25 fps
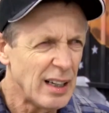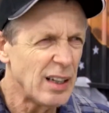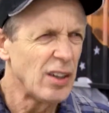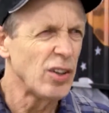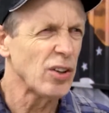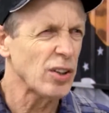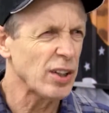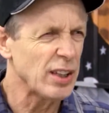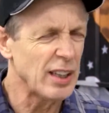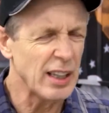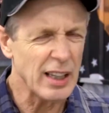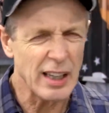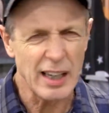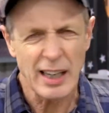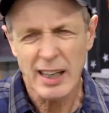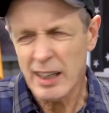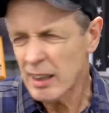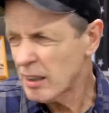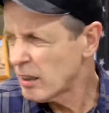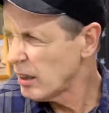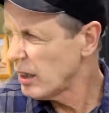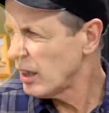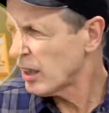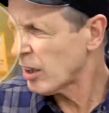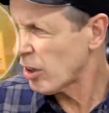Look, you
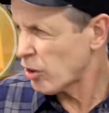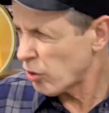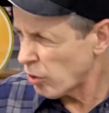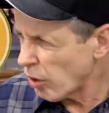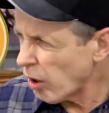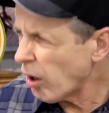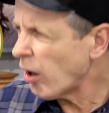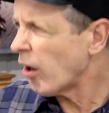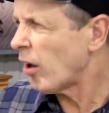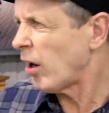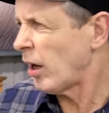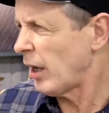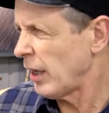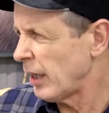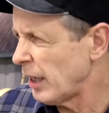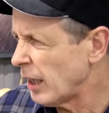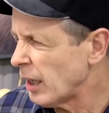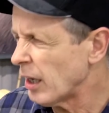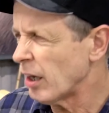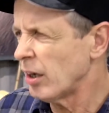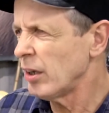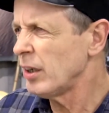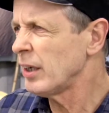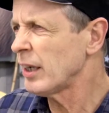cry, you know,